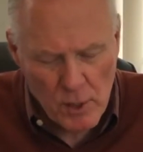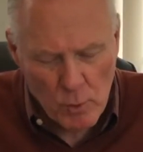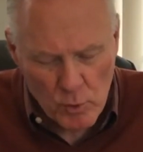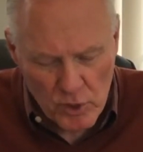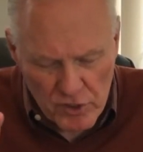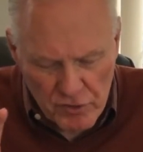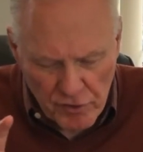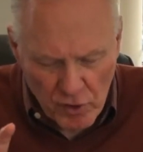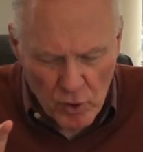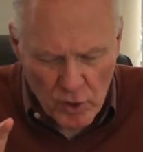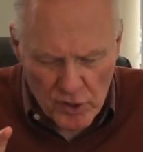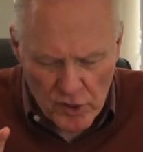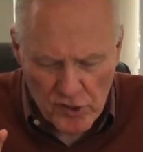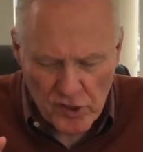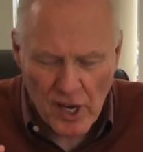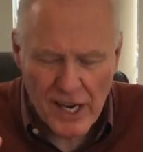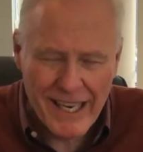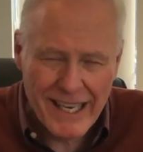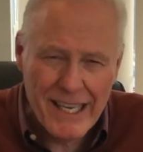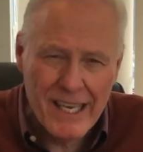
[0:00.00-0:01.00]
which focus
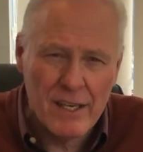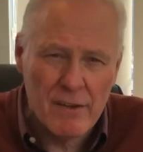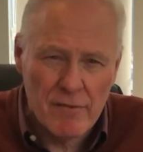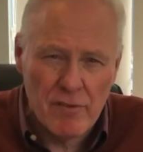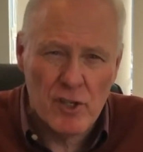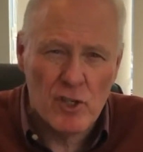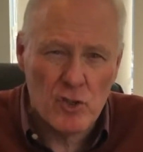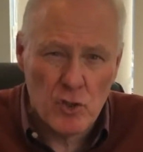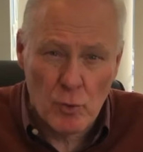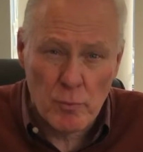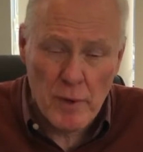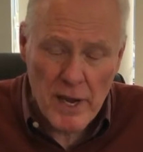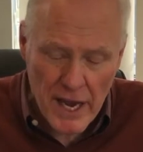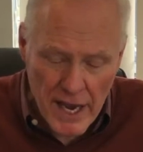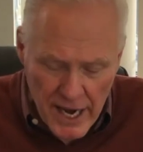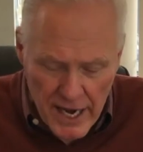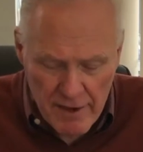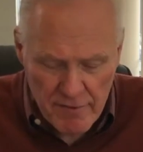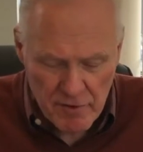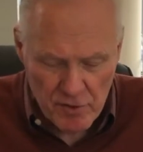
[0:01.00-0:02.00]
on individual
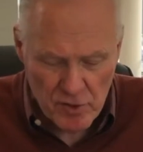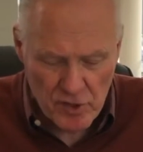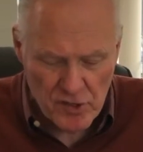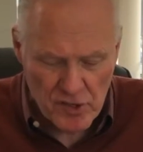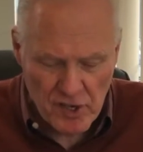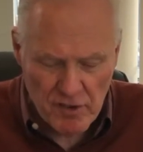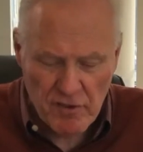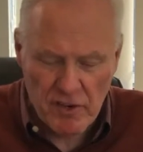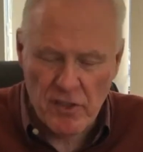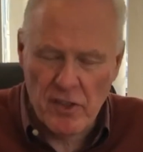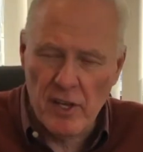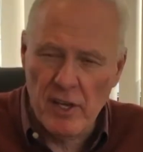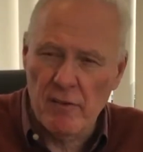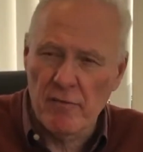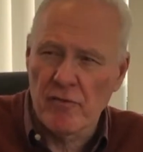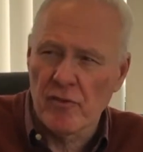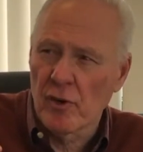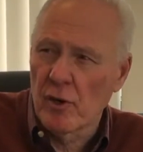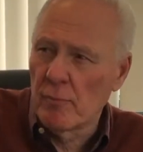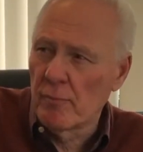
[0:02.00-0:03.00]
behaviors, everything
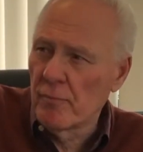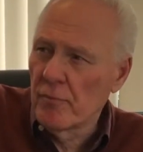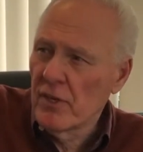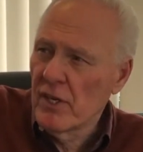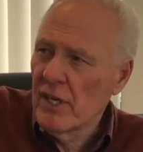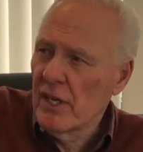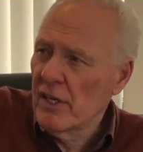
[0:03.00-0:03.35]
from